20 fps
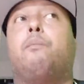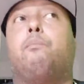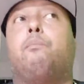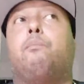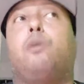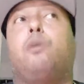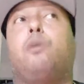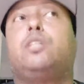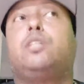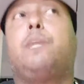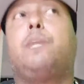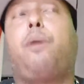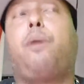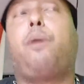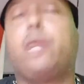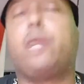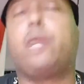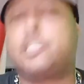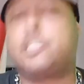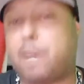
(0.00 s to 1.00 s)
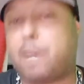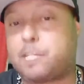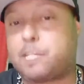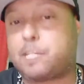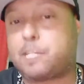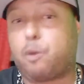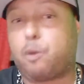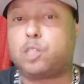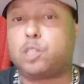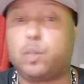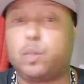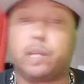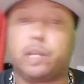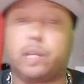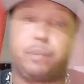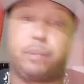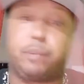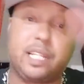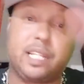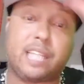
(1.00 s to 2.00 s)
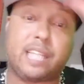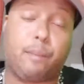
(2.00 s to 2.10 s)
Most of the police I spoke to and the police that